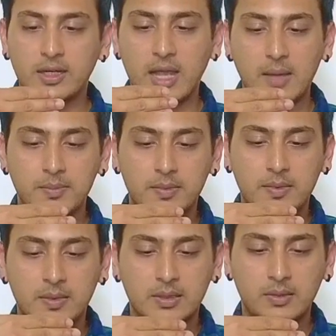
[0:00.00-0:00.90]
gap,
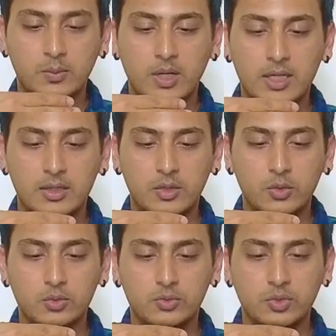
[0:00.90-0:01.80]
one,
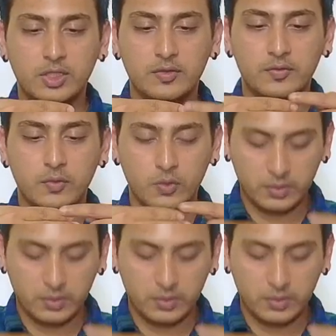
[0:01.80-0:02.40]
two, three, four.